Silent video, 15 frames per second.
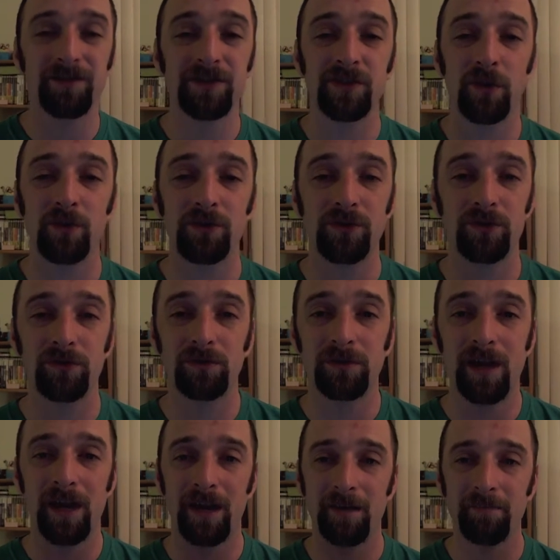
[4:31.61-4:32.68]
social
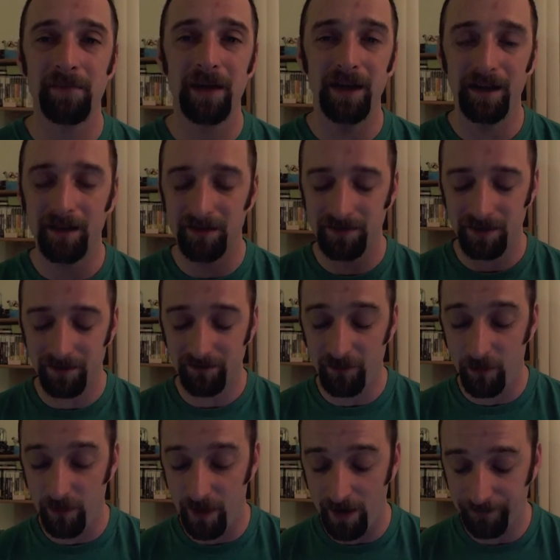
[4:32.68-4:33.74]
kind of media stuff
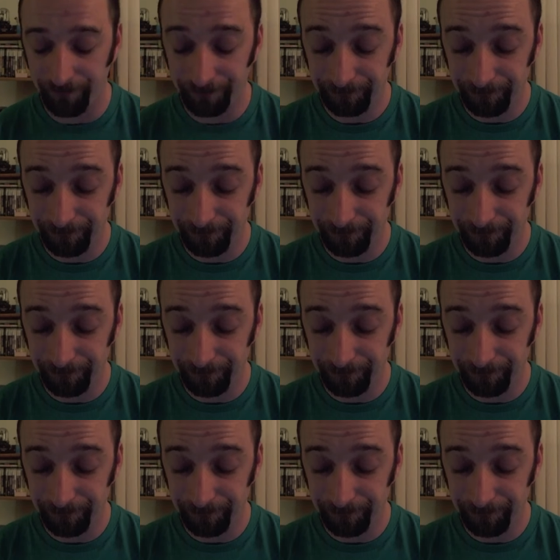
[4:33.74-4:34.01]
going on.